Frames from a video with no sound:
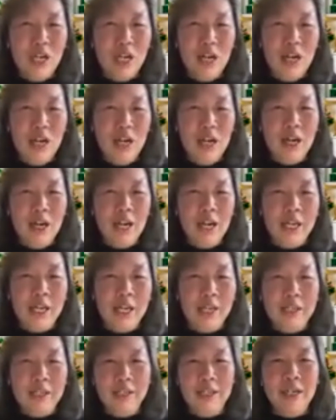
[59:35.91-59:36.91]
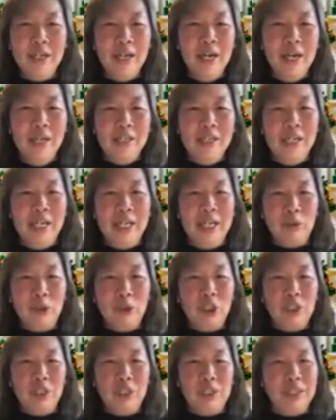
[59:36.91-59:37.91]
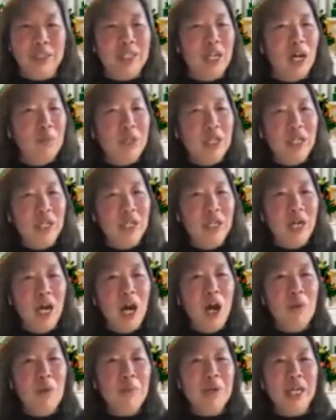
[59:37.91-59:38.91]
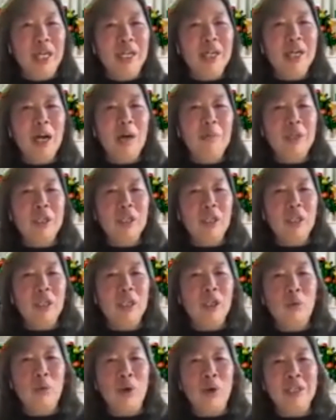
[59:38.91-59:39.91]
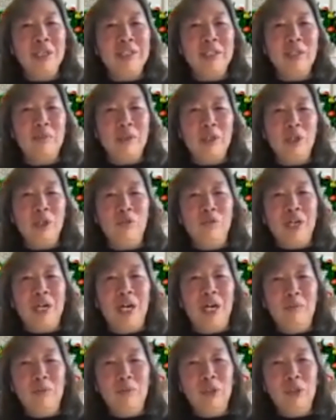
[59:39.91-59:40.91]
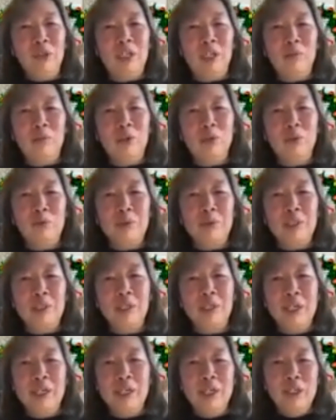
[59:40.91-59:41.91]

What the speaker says: And then the last question is this: how may income inequality be overcome to enable women